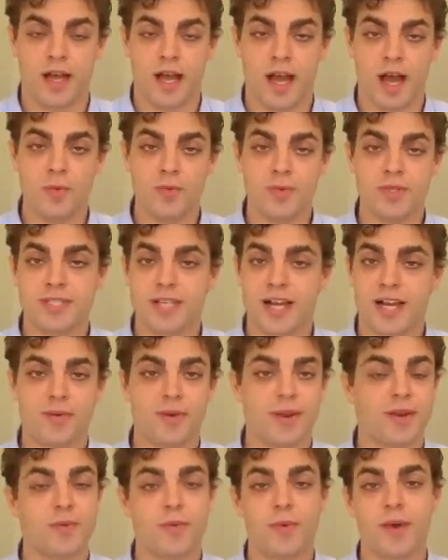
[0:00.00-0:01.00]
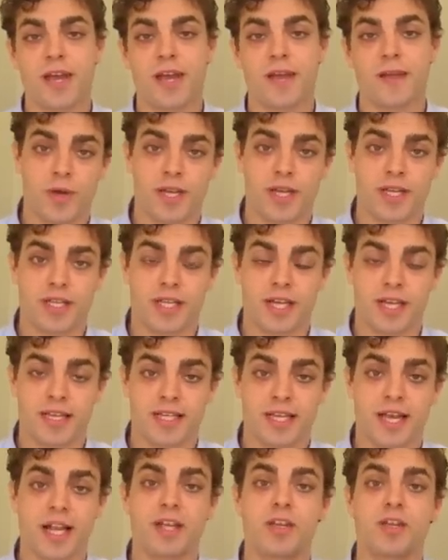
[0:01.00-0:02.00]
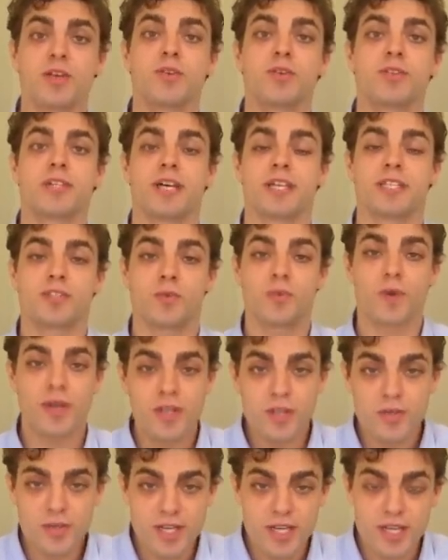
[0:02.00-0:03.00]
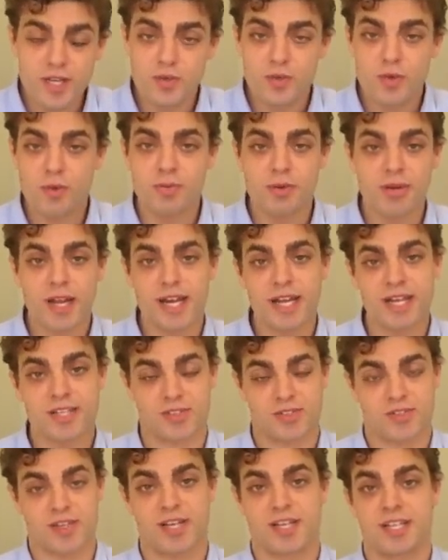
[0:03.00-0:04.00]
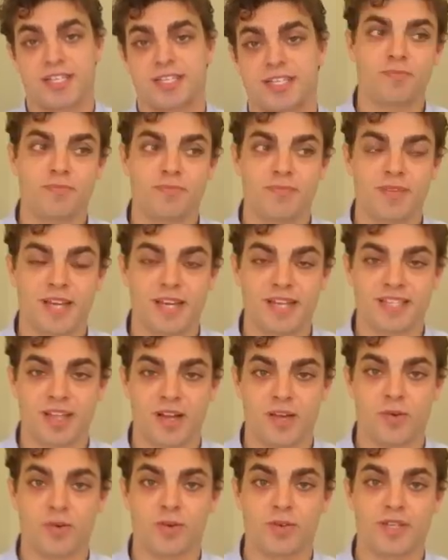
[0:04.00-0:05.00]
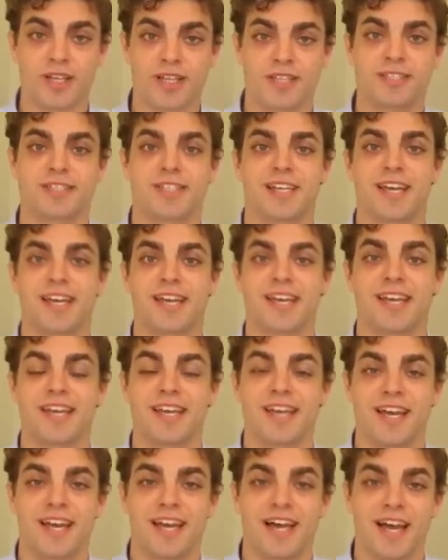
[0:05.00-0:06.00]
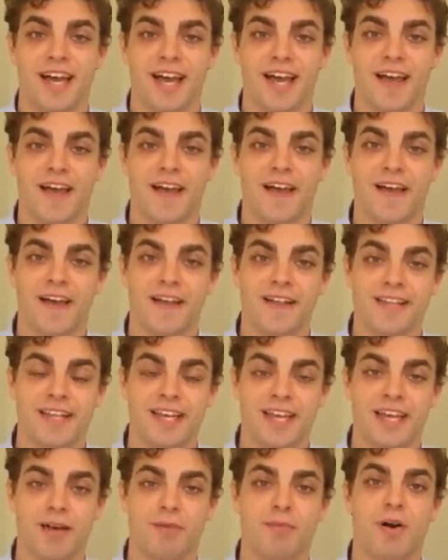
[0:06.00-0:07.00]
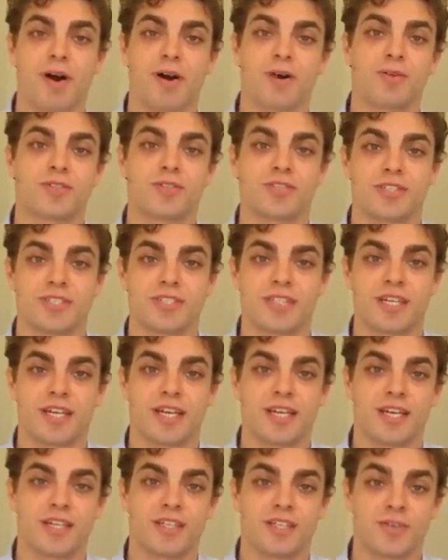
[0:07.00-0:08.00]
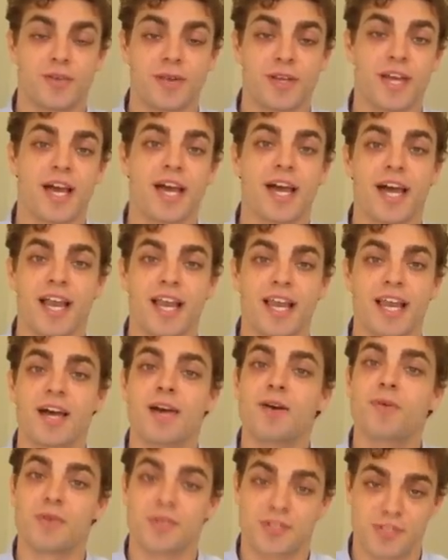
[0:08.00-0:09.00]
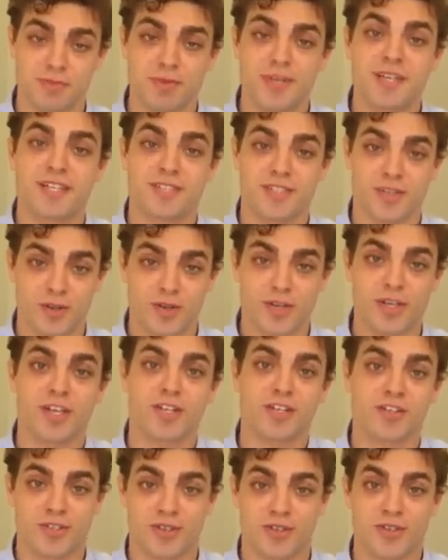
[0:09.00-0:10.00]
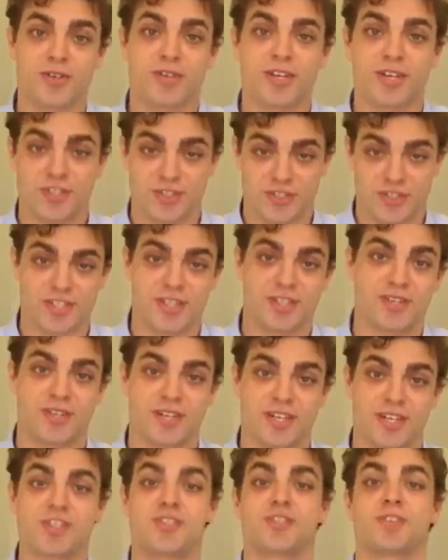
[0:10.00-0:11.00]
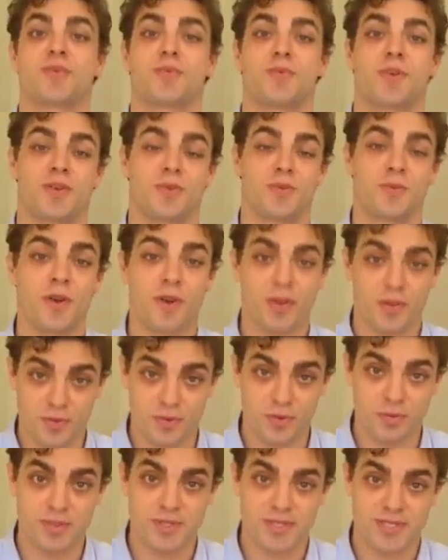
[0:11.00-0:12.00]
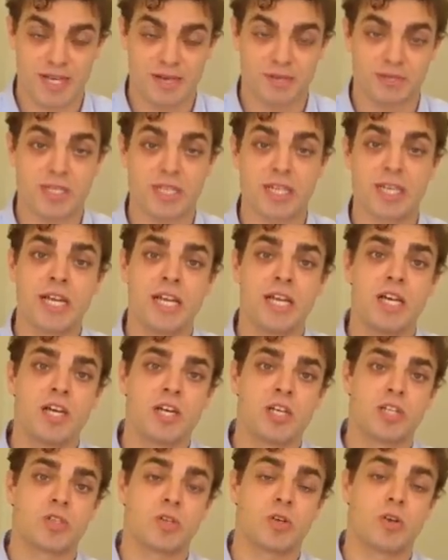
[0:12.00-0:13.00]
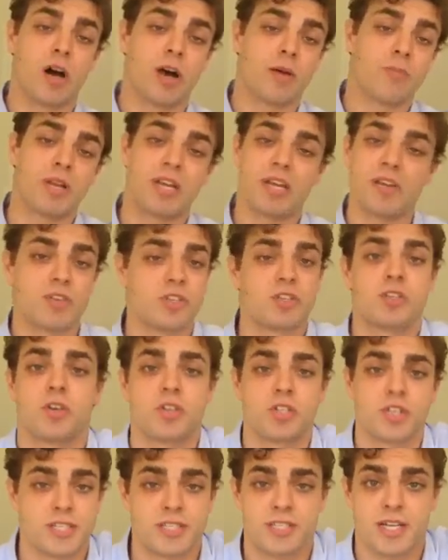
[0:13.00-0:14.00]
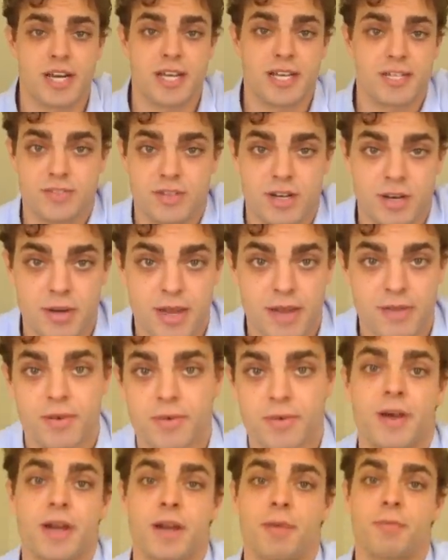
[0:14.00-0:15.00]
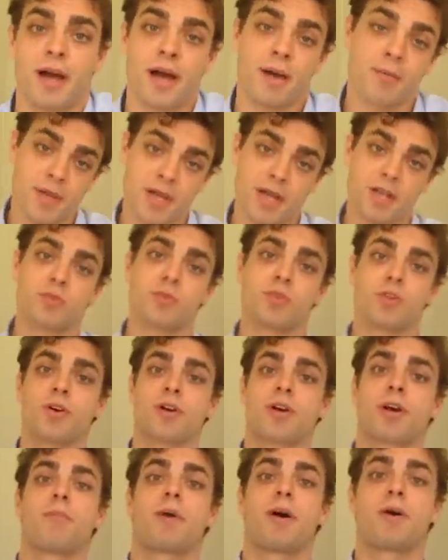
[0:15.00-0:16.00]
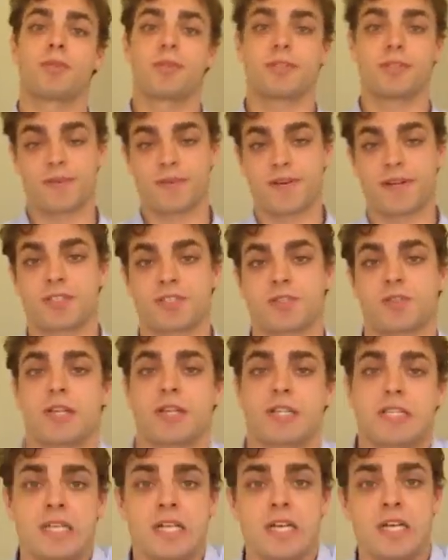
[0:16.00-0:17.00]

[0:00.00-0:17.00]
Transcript: I will start right away with tell you that when you think to open a restaurant, there is a law that say think about the 3L, which means location, location, and location when you want to open something. So I believe it's not just a restaurant, but I'm here to talk about the restaurant.